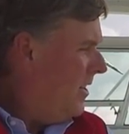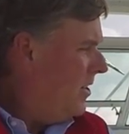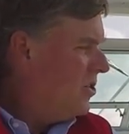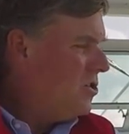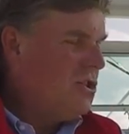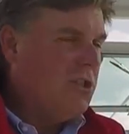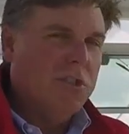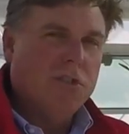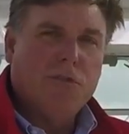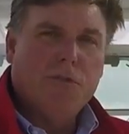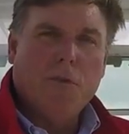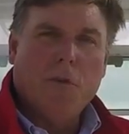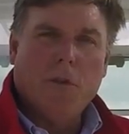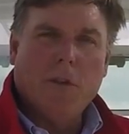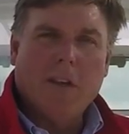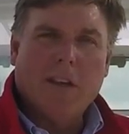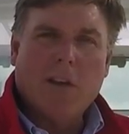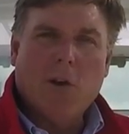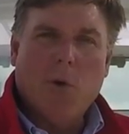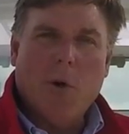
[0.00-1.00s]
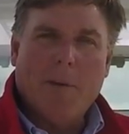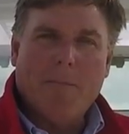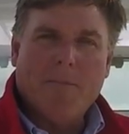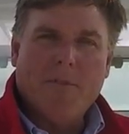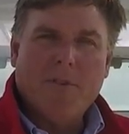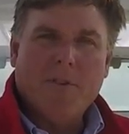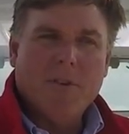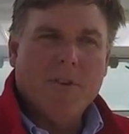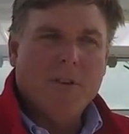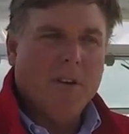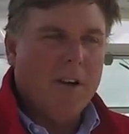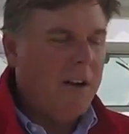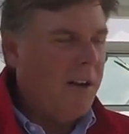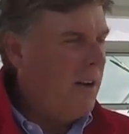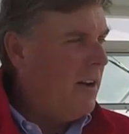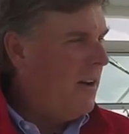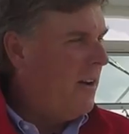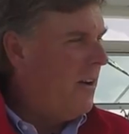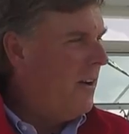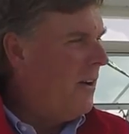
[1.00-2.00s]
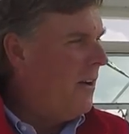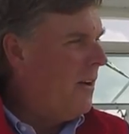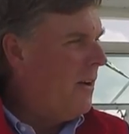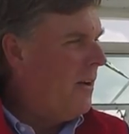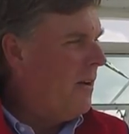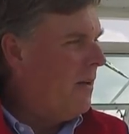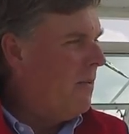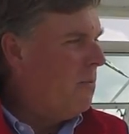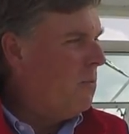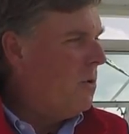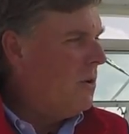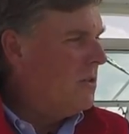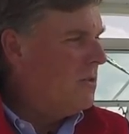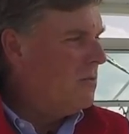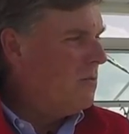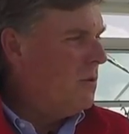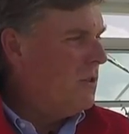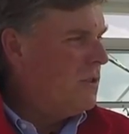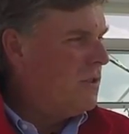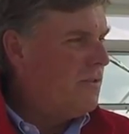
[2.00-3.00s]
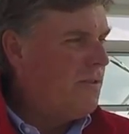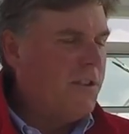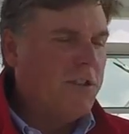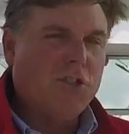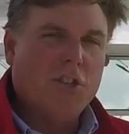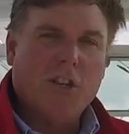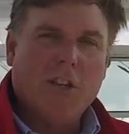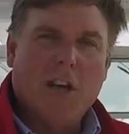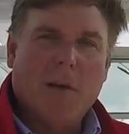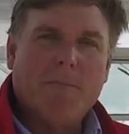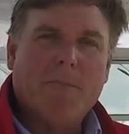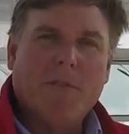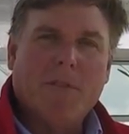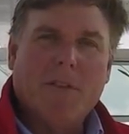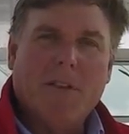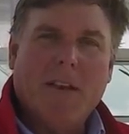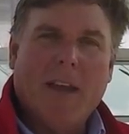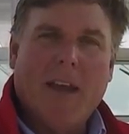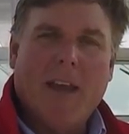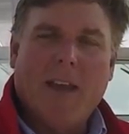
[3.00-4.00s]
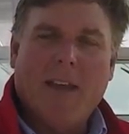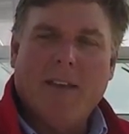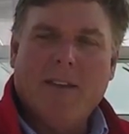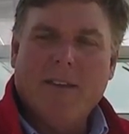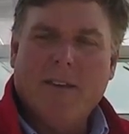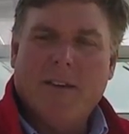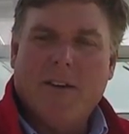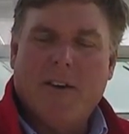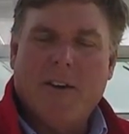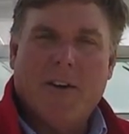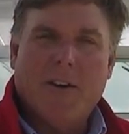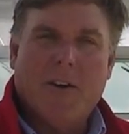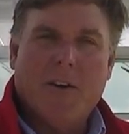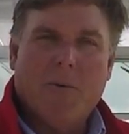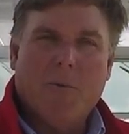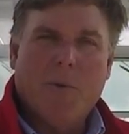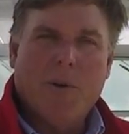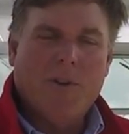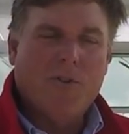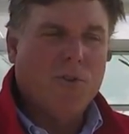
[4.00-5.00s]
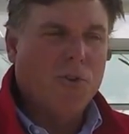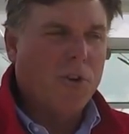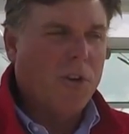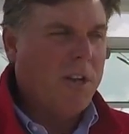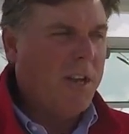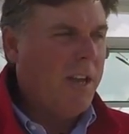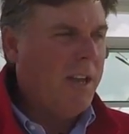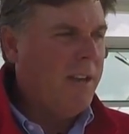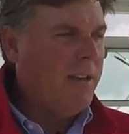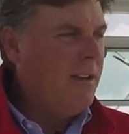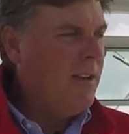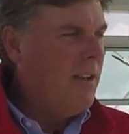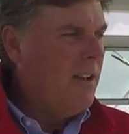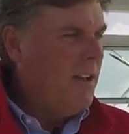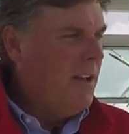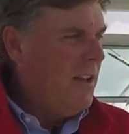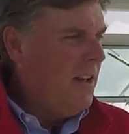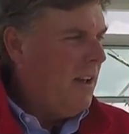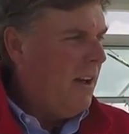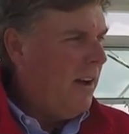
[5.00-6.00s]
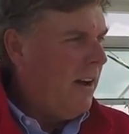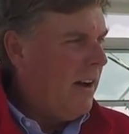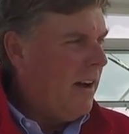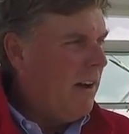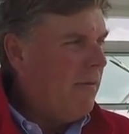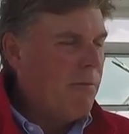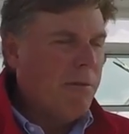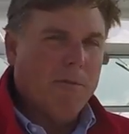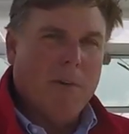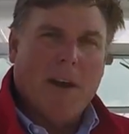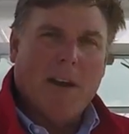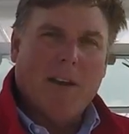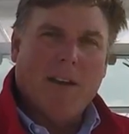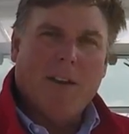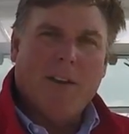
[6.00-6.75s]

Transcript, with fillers: she's fully equipped, was, was fishing up to the day we took it in. Uh, we ran it